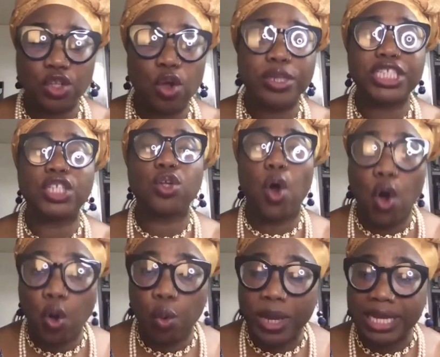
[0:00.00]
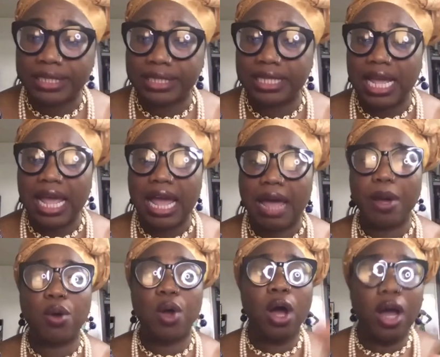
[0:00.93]
Or is it always
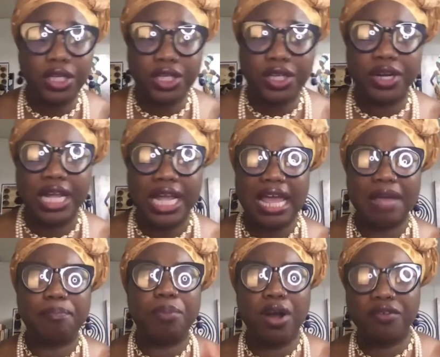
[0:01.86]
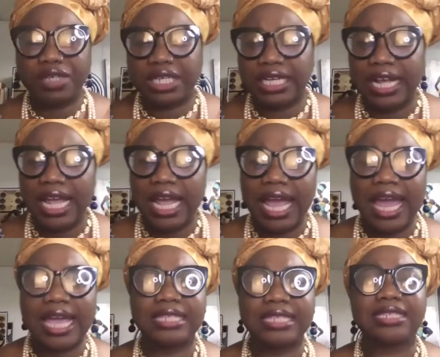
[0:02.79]
about hunger and poverty
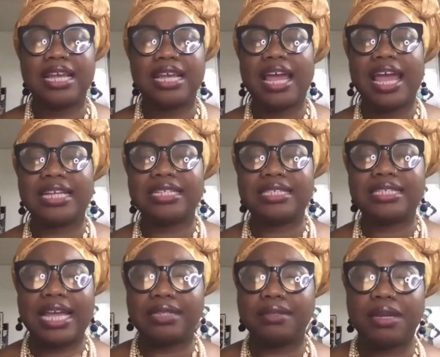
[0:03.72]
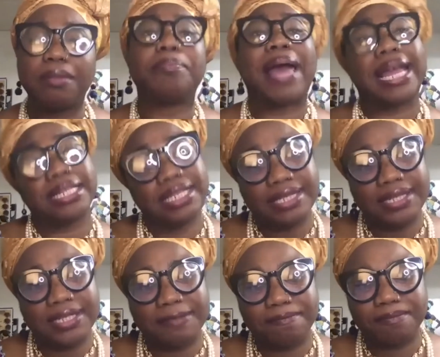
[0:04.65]
and
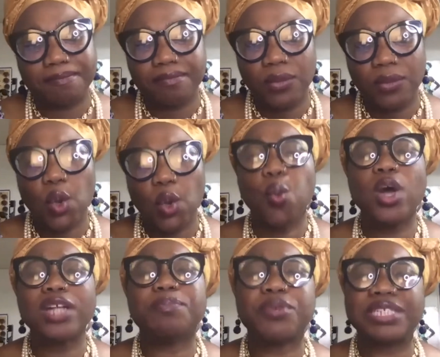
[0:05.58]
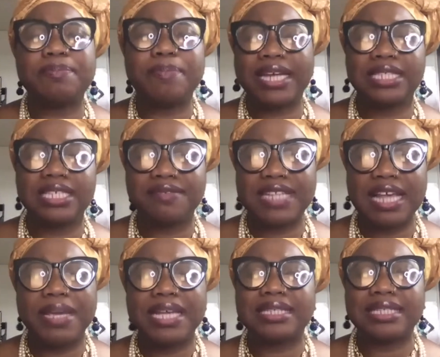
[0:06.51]
badness? What perspectives are
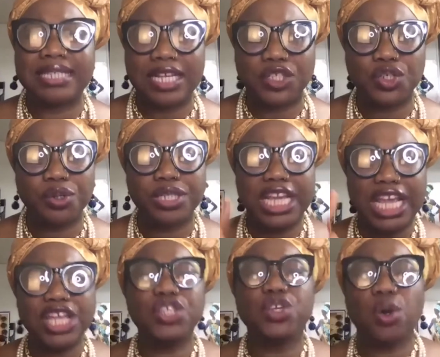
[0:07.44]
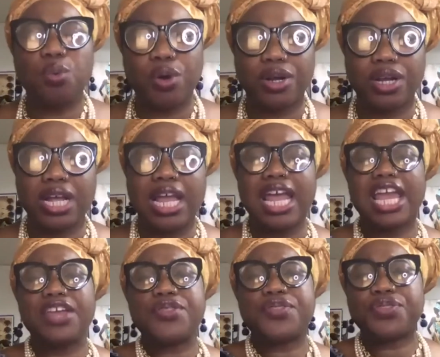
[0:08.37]
being centered in your work
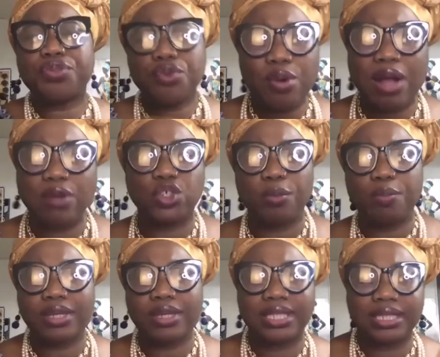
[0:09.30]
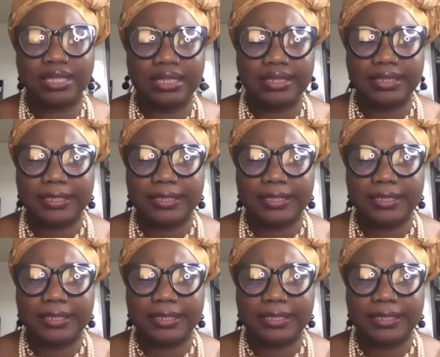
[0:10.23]
and throughout your processes?